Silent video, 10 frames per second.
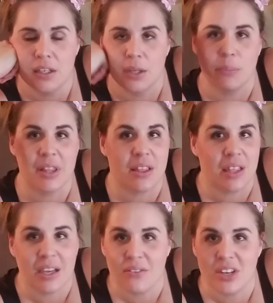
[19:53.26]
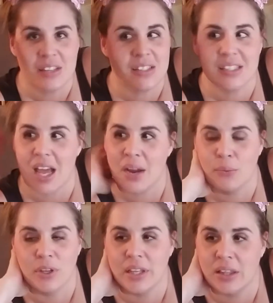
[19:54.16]
But the thing of it is I
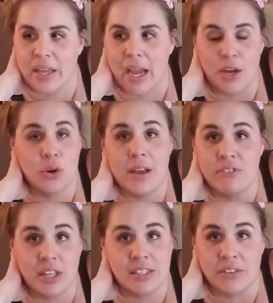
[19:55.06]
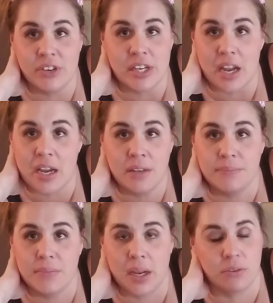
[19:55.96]
really I don't have nuts every day.
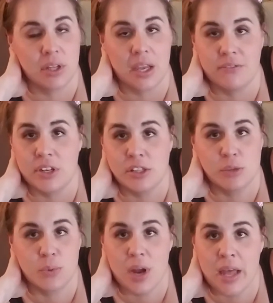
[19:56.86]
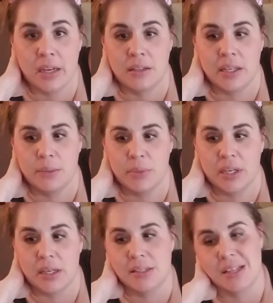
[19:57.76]
I only have nuts sporadically
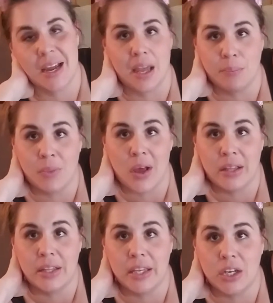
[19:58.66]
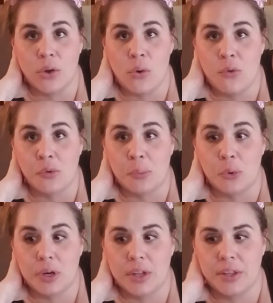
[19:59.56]
because I am likely going to go
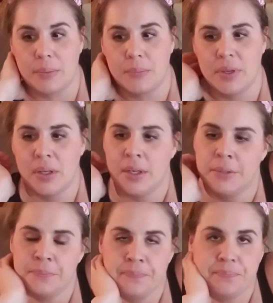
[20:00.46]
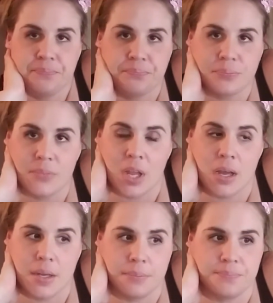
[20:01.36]
overboard on
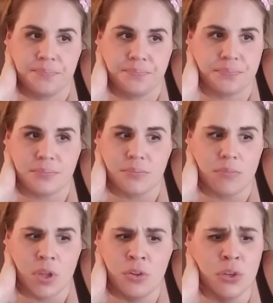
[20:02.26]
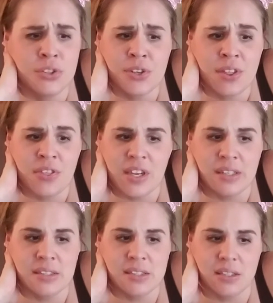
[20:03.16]
them. those
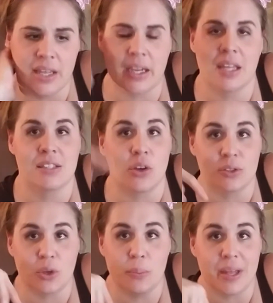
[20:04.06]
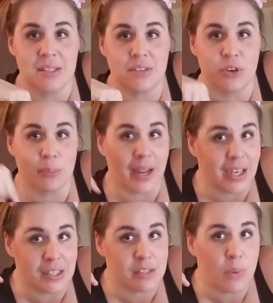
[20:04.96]
things, like, it's also best if you're buying a
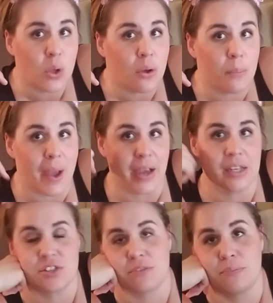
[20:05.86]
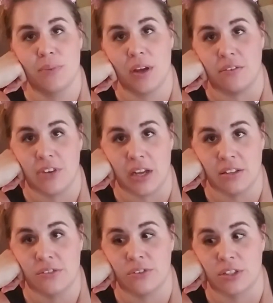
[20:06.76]
small package of
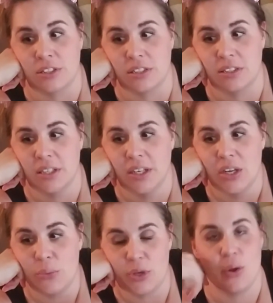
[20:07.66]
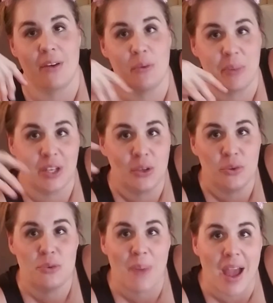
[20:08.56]
nuts versus when you have a big,
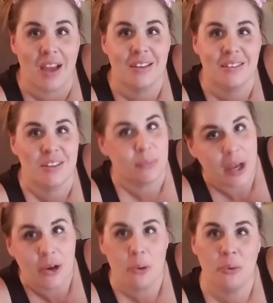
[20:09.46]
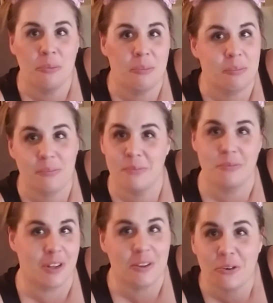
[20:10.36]
huge bag, you might go
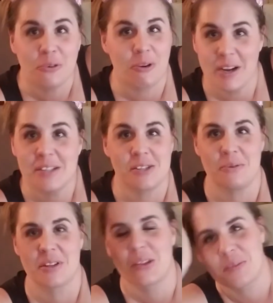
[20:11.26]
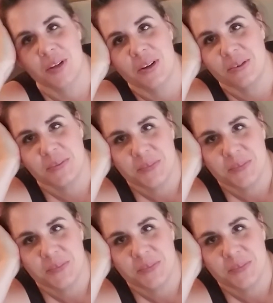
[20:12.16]
a little crazy with them, you know?